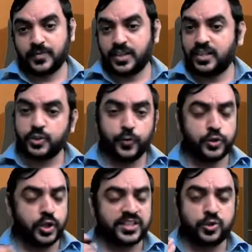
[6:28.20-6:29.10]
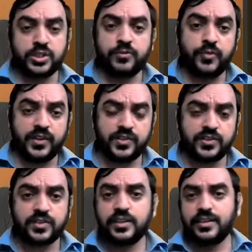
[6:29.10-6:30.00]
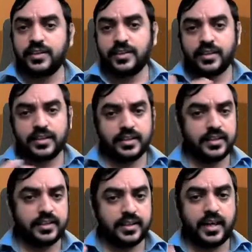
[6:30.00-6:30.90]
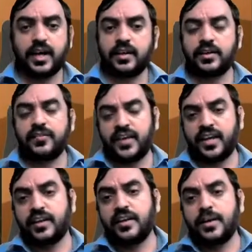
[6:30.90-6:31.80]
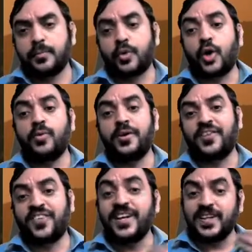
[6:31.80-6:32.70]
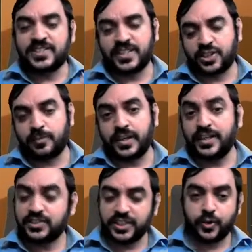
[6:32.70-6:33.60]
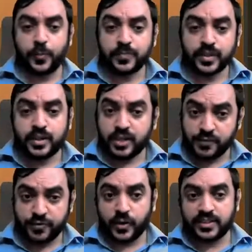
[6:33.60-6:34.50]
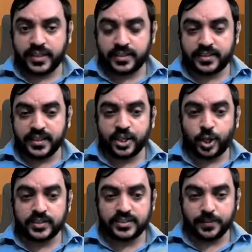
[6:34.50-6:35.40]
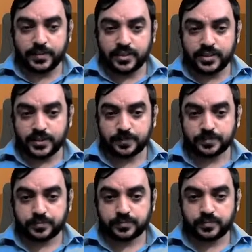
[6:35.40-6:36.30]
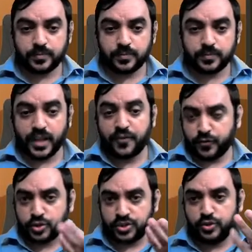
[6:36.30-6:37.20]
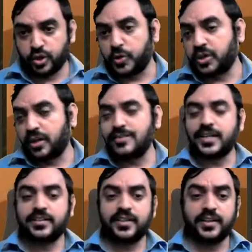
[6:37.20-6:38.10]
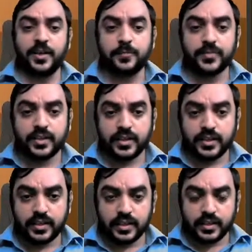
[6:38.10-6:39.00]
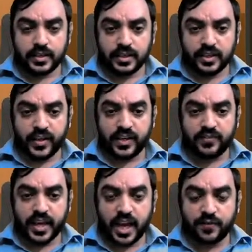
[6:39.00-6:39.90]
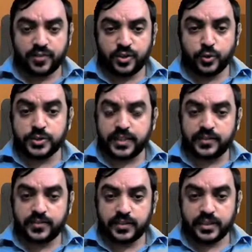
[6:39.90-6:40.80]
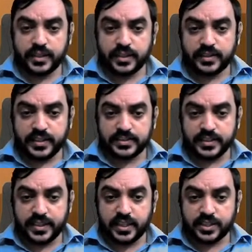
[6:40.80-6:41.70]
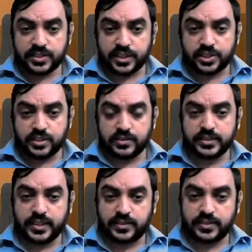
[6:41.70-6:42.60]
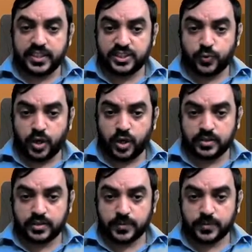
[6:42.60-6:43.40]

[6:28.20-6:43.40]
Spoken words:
So mutually exclusive events are where probability of A intersection B is 0. If you want set theory concepts, of course you are going to learn set theory. When we have two sets, this intersection sets is what?